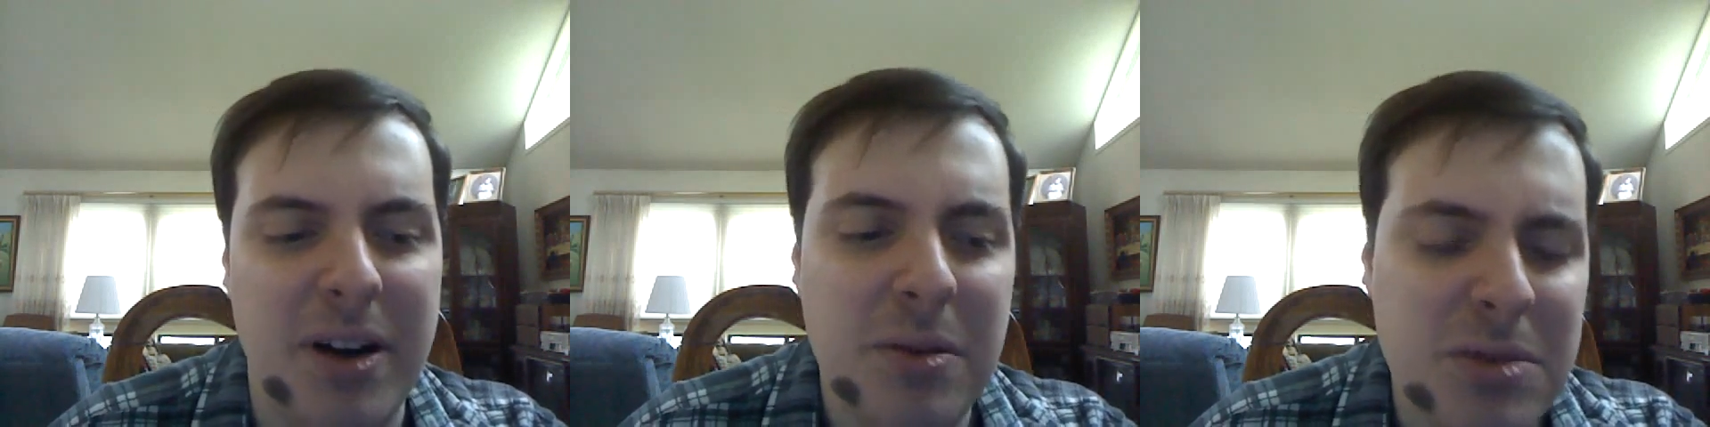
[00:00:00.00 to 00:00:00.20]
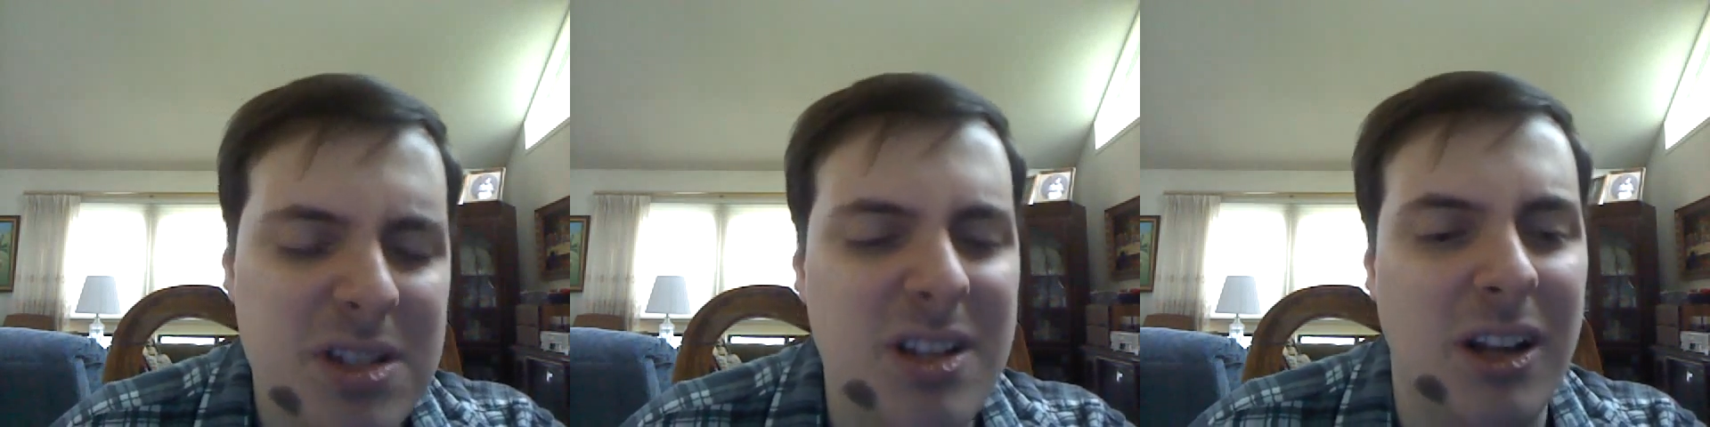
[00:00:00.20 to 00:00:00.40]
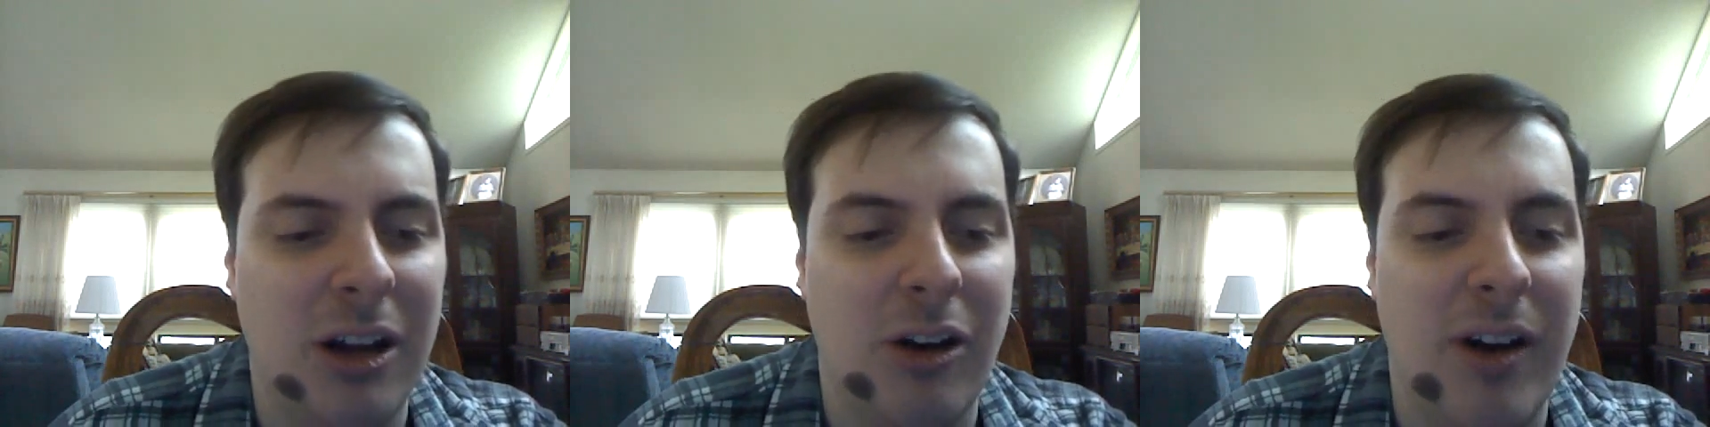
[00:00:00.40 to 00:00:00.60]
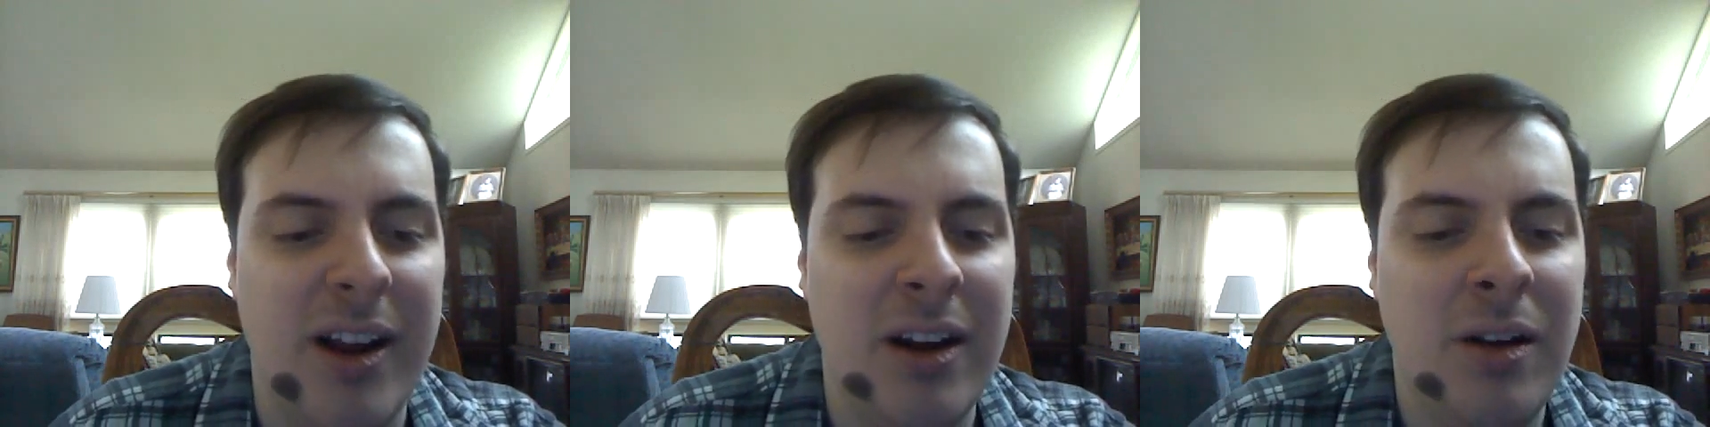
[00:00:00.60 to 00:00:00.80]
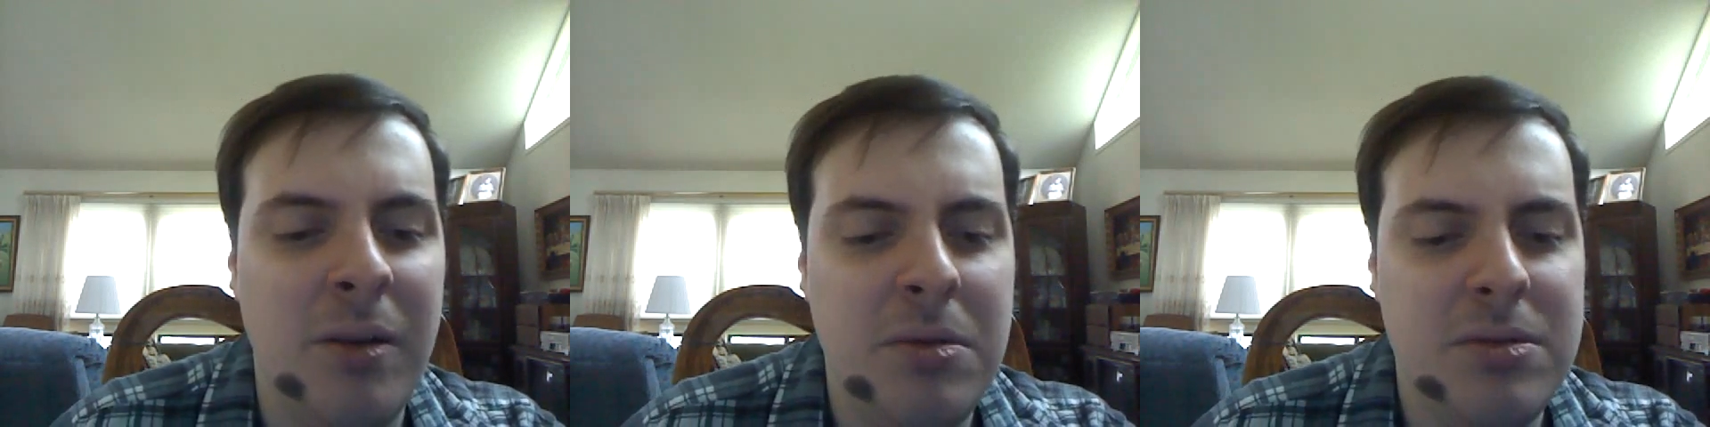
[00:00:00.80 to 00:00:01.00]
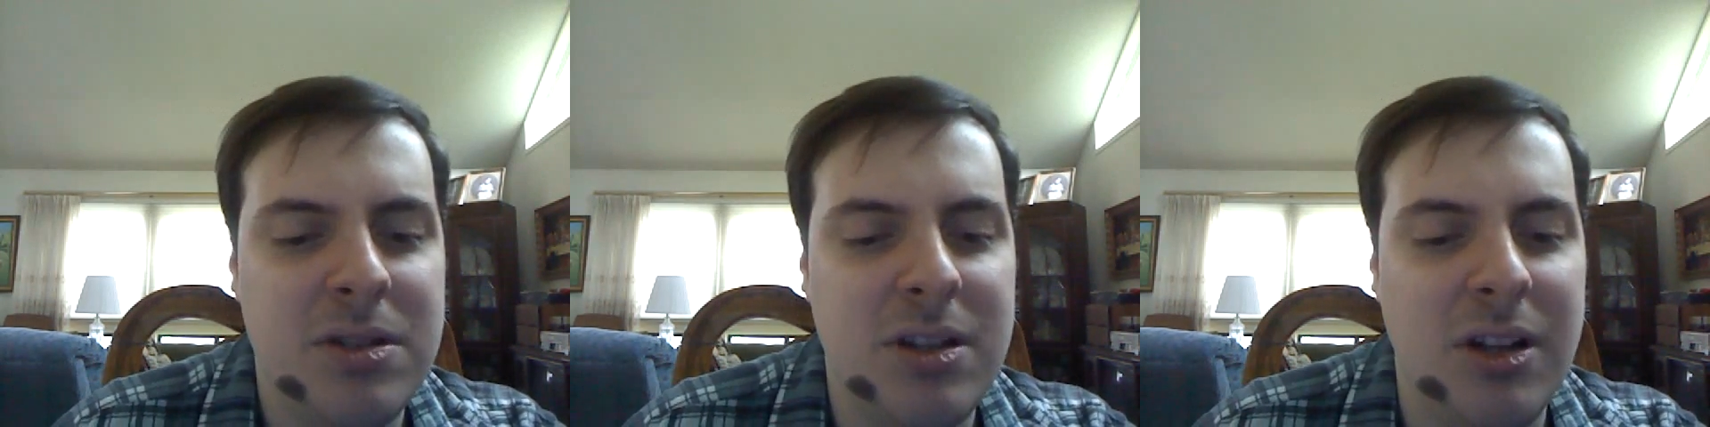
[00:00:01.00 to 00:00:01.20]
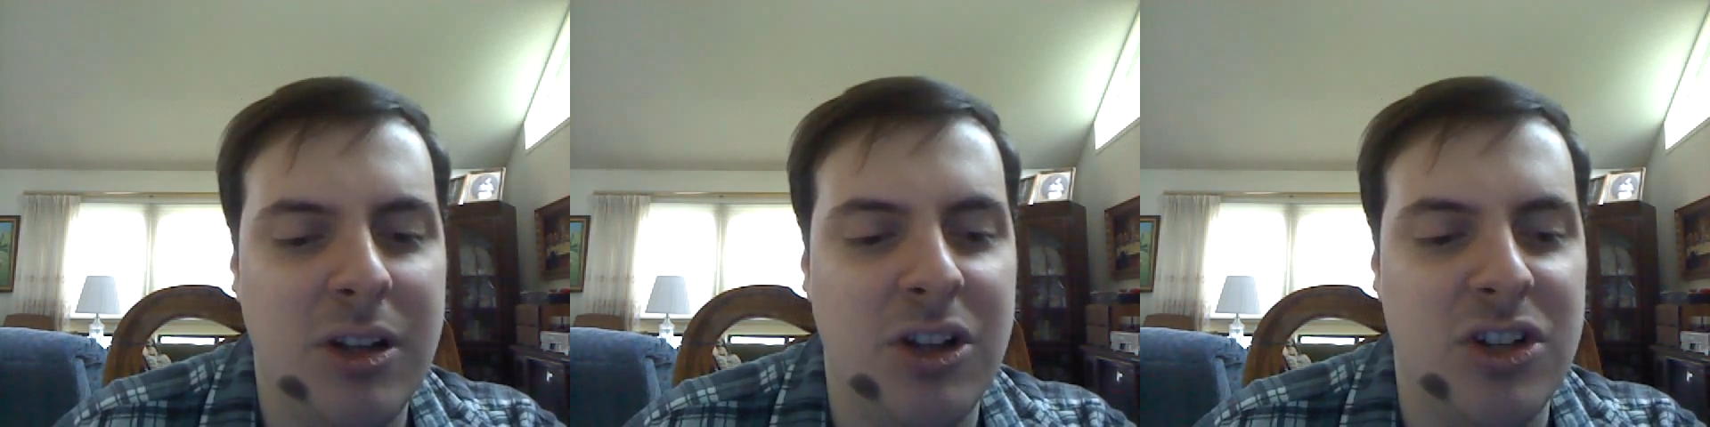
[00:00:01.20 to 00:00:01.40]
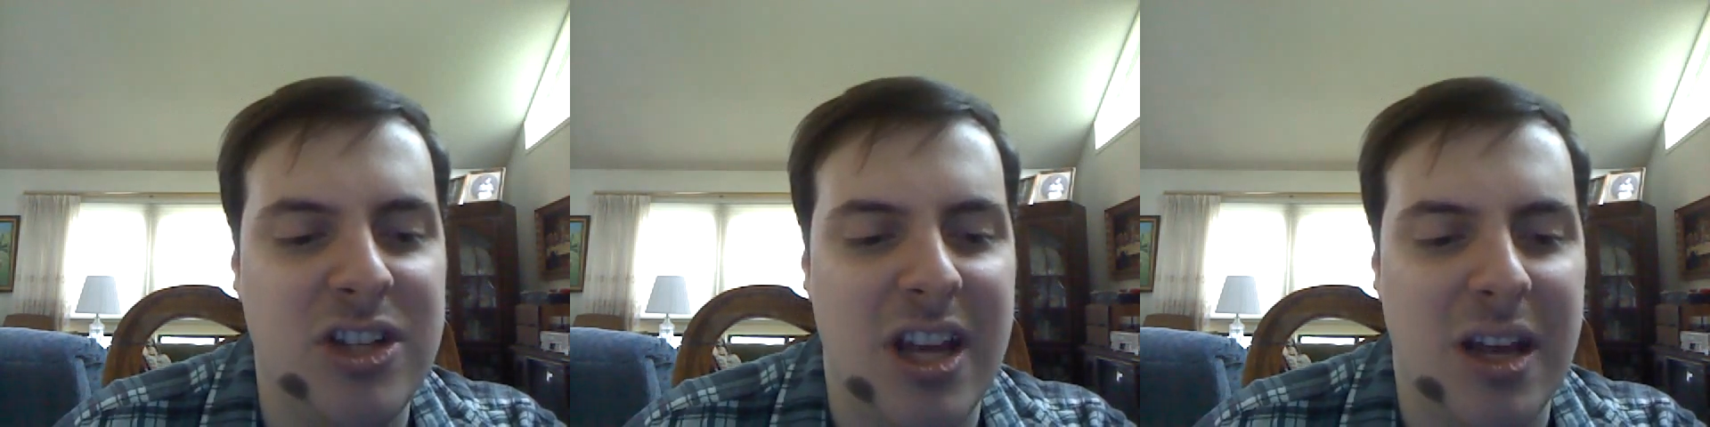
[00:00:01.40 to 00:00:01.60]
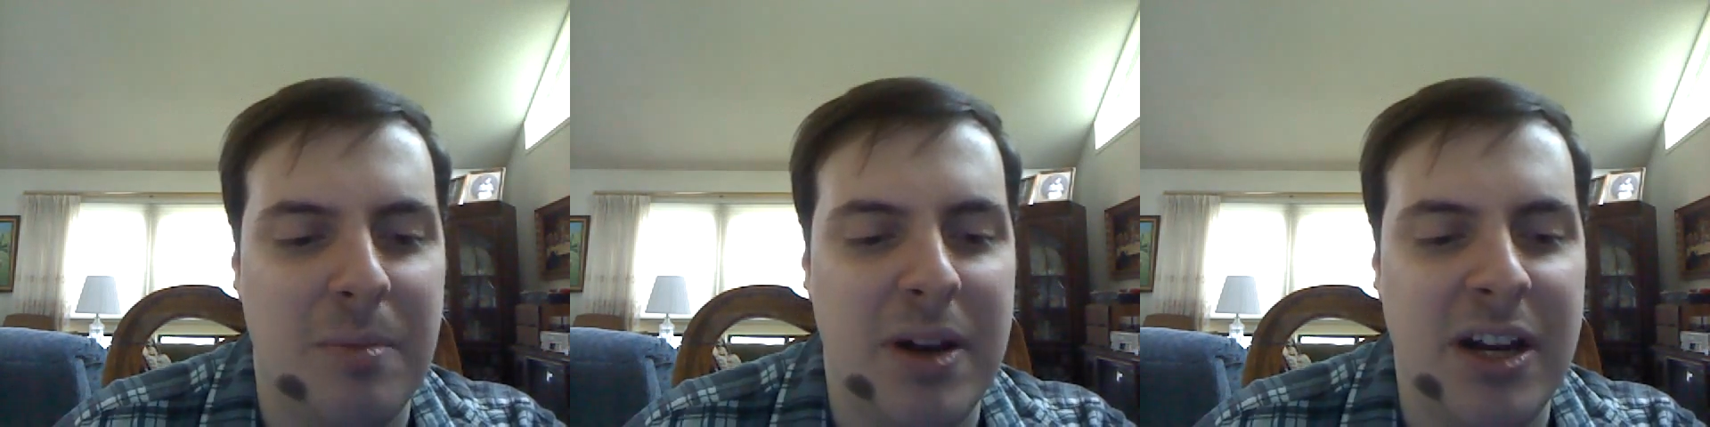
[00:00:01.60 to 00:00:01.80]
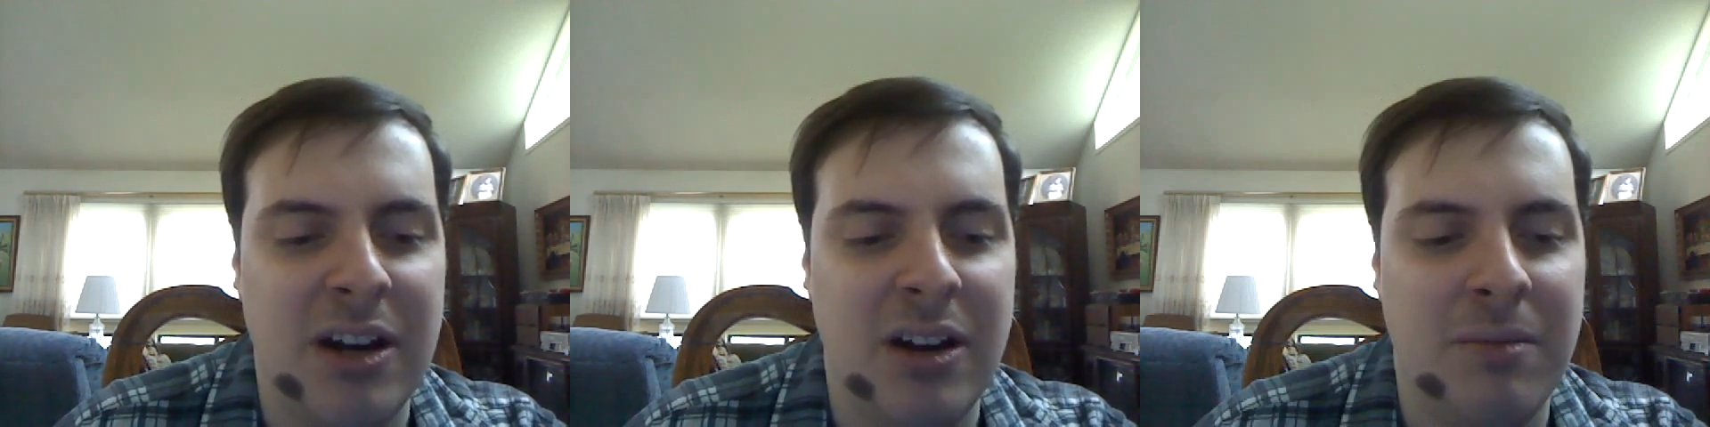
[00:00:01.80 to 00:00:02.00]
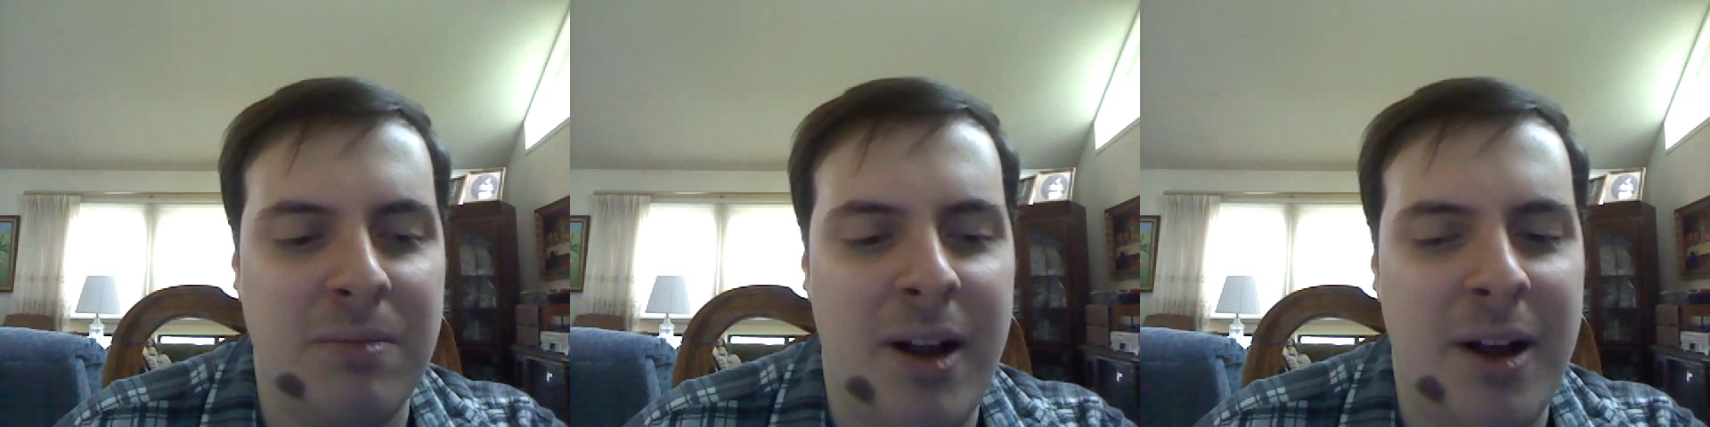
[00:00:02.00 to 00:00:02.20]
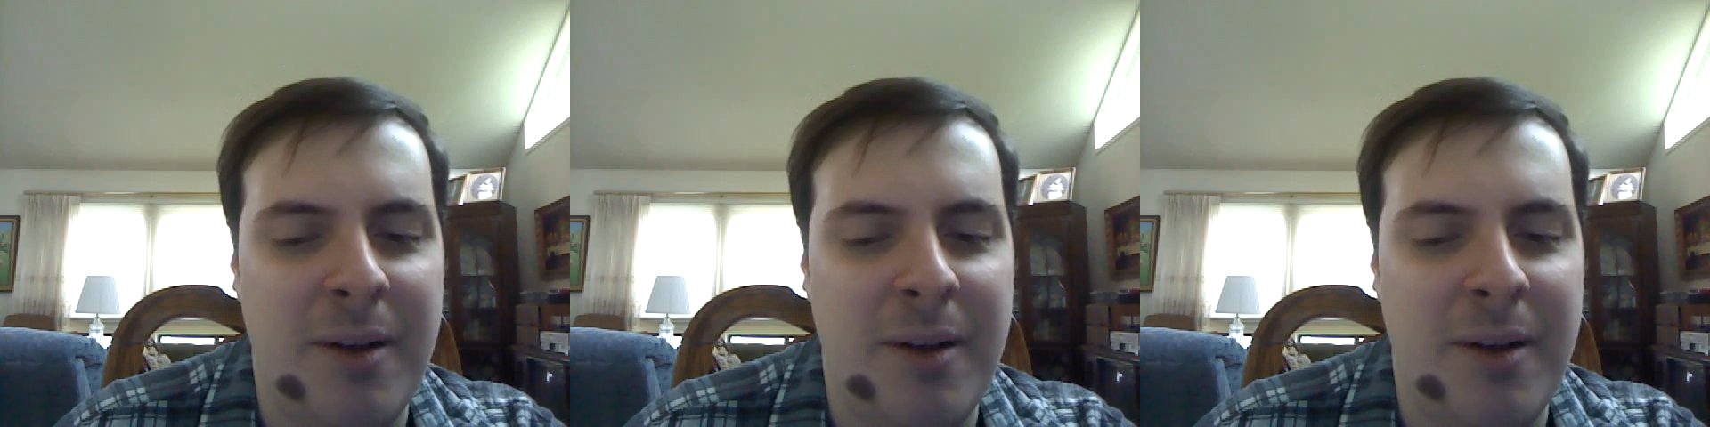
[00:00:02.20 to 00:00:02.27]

but it was still alright, you know, it was still a good segment, you know.